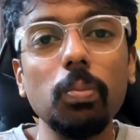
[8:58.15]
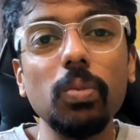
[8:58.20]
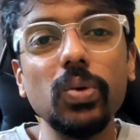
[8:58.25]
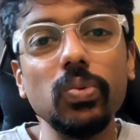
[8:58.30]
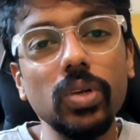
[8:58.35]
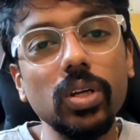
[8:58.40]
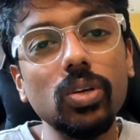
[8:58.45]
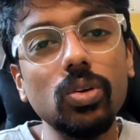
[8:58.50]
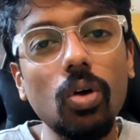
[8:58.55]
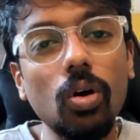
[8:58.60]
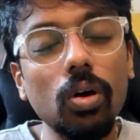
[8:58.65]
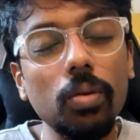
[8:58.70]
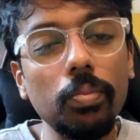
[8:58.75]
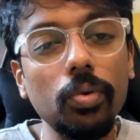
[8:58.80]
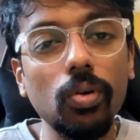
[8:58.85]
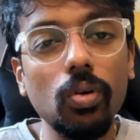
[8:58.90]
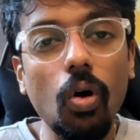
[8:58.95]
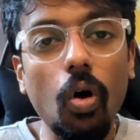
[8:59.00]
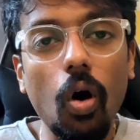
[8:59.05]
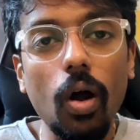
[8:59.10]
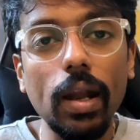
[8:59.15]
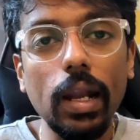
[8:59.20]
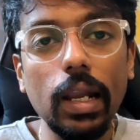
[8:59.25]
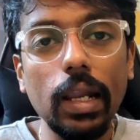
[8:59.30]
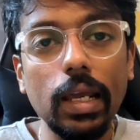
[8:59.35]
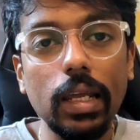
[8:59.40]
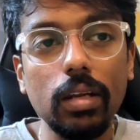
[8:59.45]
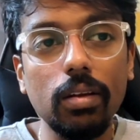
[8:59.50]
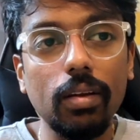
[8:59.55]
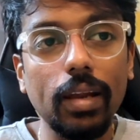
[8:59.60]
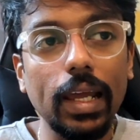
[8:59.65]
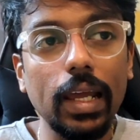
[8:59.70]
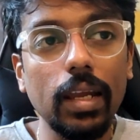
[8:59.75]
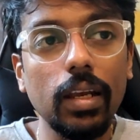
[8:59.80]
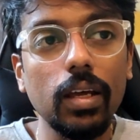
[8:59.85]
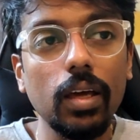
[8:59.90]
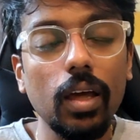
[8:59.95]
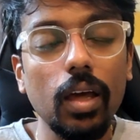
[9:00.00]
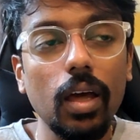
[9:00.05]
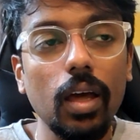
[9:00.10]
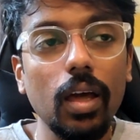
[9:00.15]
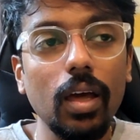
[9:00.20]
But when you talk about online, right,